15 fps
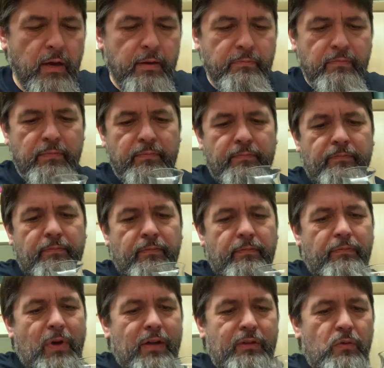um,
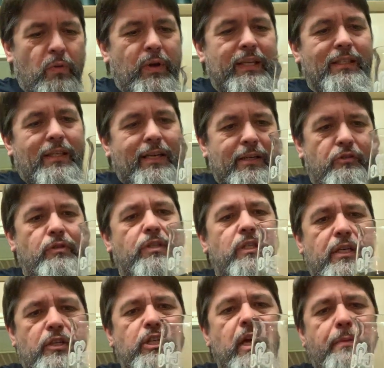I thought it's an
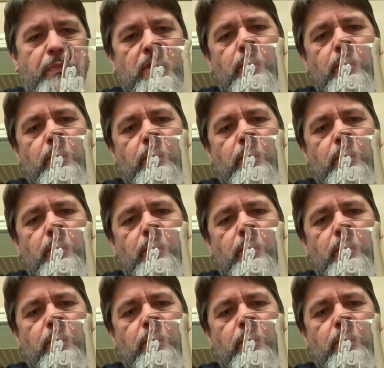interesting shape.